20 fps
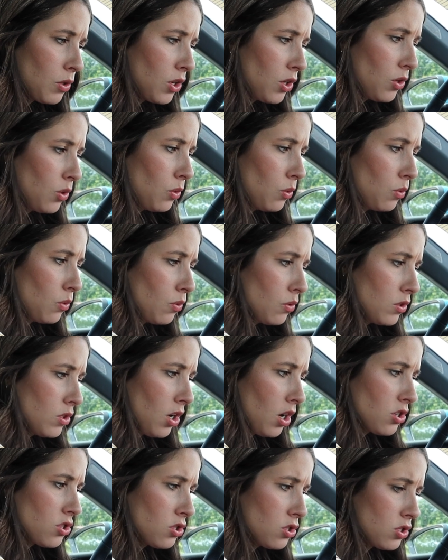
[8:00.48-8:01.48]
when you
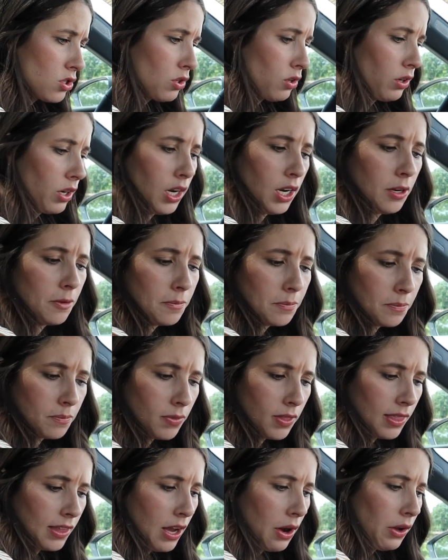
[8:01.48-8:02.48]
touch the screen.
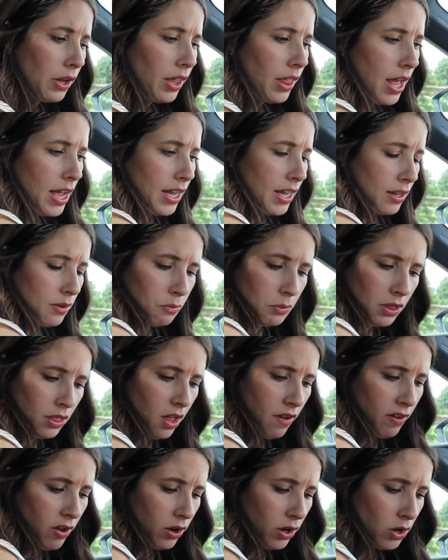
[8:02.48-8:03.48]
Really like it. We
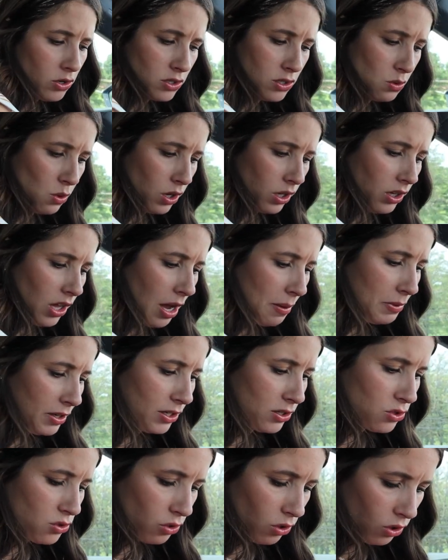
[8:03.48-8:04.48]
love how it goes into our
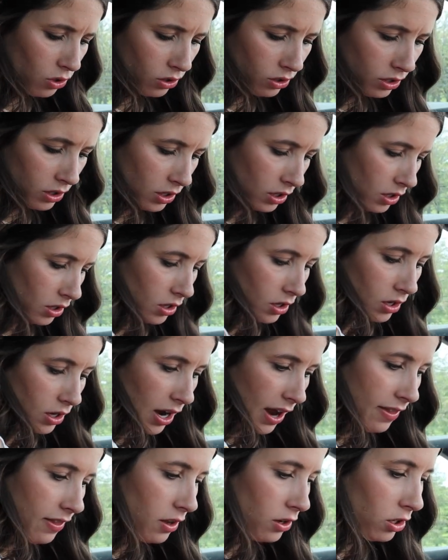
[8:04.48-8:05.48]
climate control.
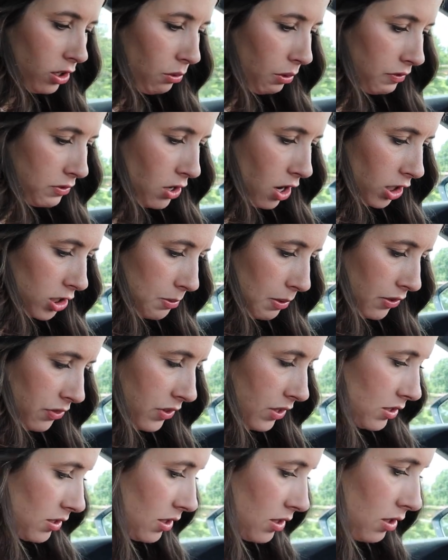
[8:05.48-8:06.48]
And then, you know, we've talked
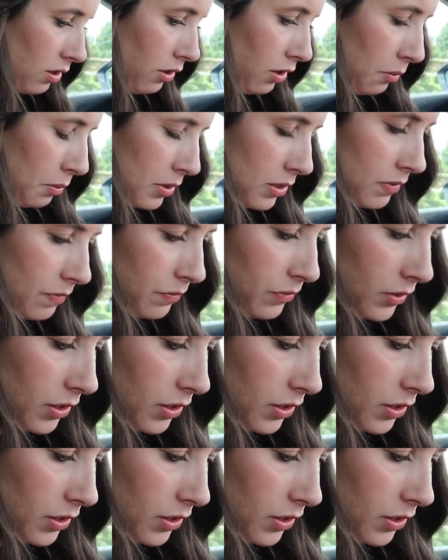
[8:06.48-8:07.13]
about this. It's a little bit